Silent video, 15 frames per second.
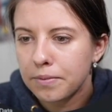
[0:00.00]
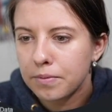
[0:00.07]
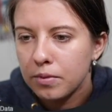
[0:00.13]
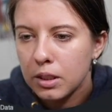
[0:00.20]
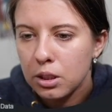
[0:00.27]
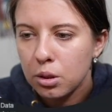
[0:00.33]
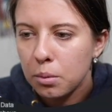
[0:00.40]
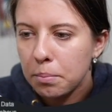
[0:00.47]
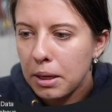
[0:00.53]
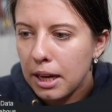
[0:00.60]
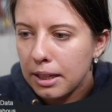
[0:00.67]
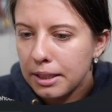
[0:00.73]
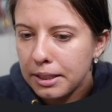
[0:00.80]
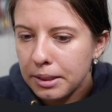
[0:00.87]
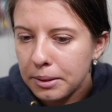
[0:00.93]
let's go back
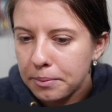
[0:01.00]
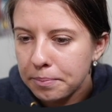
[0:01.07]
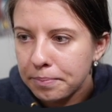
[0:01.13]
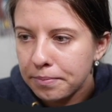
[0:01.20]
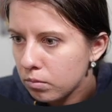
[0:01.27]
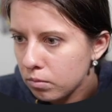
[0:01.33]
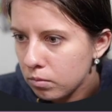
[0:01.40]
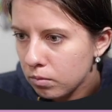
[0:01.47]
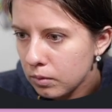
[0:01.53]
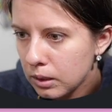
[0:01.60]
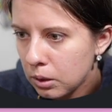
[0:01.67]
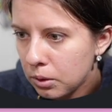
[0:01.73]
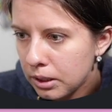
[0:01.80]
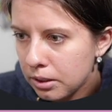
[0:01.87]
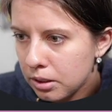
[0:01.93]
here.
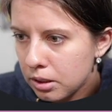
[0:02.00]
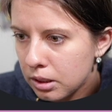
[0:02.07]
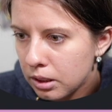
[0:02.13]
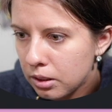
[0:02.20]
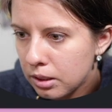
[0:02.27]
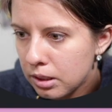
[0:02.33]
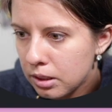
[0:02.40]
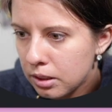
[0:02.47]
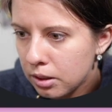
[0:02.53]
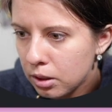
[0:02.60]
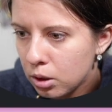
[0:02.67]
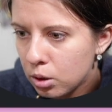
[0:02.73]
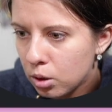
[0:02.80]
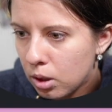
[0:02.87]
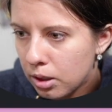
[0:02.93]
What else is here? It's another
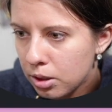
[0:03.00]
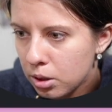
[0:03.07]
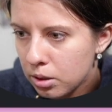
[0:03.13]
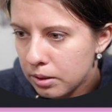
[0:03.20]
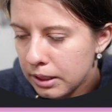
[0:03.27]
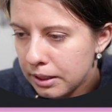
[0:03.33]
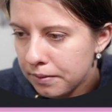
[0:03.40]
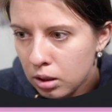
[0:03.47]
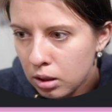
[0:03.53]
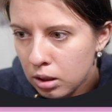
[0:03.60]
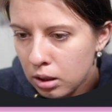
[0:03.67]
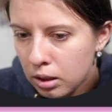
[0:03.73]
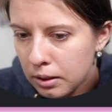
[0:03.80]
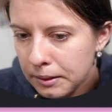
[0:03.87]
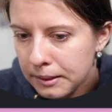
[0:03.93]
glossary.
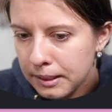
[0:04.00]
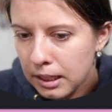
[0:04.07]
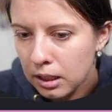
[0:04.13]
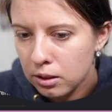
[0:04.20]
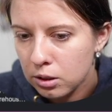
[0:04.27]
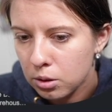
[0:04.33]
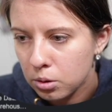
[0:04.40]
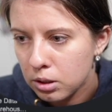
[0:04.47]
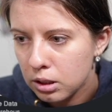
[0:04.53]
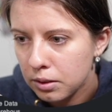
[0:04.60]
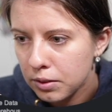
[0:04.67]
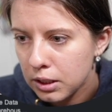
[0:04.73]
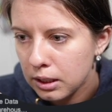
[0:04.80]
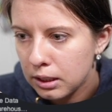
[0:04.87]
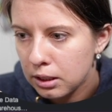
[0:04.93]
Yeah, so it seems
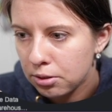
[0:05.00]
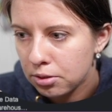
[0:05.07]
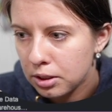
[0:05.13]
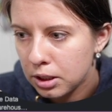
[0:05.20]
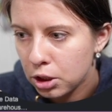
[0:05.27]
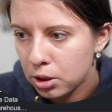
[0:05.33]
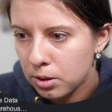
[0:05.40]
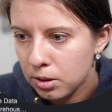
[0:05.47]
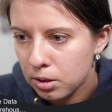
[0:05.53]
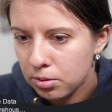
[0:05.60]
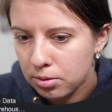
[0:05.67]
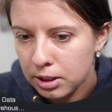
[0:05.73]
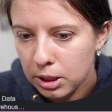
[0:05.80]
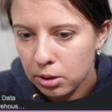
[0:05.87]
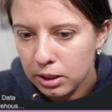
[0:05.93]
like definitions are
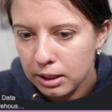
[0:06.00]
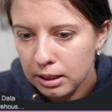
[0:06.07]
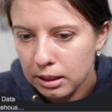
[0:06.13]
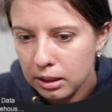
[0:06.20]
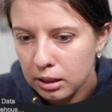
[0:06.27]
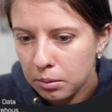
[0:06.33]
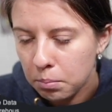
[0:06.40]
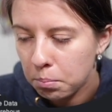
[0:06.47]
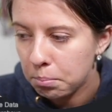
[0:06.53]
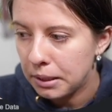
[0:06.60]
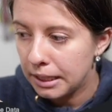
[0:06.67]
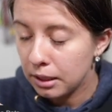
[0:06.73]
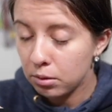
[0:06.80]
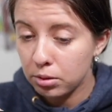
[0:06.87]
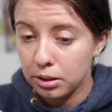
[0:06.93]
very
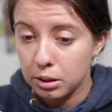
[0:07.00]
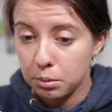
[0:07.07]
big for this